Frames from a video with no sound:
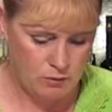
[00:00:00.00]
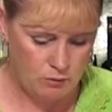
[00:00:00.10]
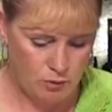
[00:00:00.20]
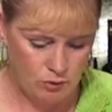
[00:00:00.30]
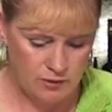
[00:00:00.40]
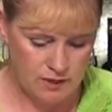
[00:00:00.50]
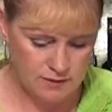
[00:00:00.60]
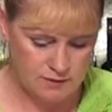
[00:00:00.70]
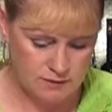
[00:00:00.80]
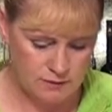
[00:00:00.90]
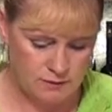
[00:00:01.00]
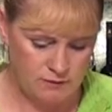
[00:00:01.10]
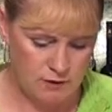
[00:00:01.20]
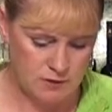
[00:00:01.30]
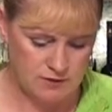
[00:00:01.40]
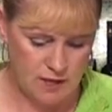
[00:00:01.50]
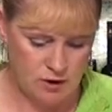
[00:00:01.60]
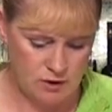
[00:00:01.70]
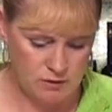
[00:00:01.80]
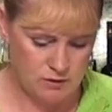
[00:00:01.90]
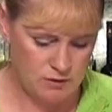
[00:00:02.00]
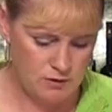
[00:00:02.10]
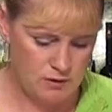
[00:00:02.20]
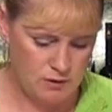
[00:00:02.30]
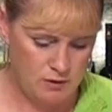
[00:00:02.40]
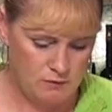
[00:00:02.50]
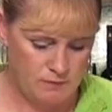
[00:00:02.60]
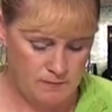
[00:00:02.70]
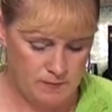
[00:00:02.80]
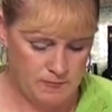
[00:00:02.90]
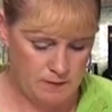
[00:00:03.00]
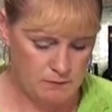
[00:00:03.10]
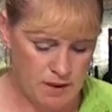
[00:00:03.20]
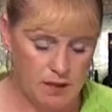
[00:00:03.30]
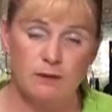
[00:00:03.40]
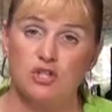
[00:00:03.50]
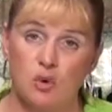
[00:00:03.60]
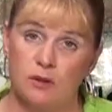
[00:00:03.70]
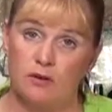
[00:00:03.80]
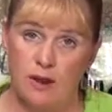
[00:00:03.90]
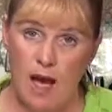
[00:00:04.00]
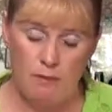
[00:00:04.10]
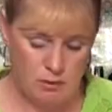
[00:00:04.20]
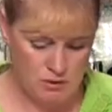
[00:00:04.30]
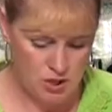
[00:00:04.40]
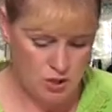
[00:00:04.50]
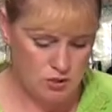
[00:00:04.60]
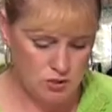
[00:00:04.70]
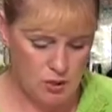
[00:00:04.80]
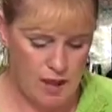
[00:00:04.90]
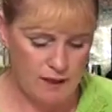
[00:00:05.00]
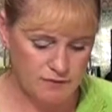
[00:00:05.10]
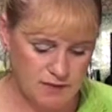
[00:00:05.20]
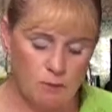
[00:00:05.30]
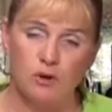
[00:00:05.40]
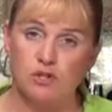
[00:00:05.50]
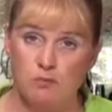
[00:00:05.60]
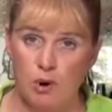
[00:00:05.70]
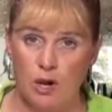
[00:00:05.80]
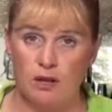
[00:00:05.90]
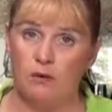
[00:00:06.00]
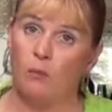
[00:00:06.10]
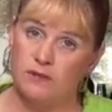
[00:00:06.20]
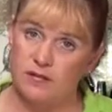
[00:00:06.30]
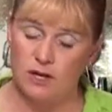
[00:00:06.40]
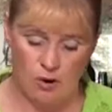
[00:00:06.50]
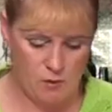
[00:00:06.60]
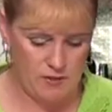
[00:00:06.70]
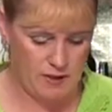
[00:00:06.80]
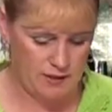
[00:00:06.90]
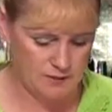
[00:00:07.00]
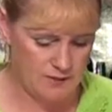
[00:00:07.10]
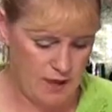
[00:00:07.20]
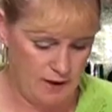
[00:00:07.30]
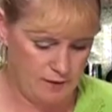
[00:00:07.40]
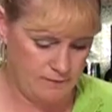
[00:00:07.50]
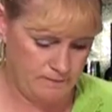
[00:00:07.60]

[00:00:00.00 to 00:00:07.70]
pull these from the center, make them into a little cup, so you have somewhere to put what's going to go on the inside.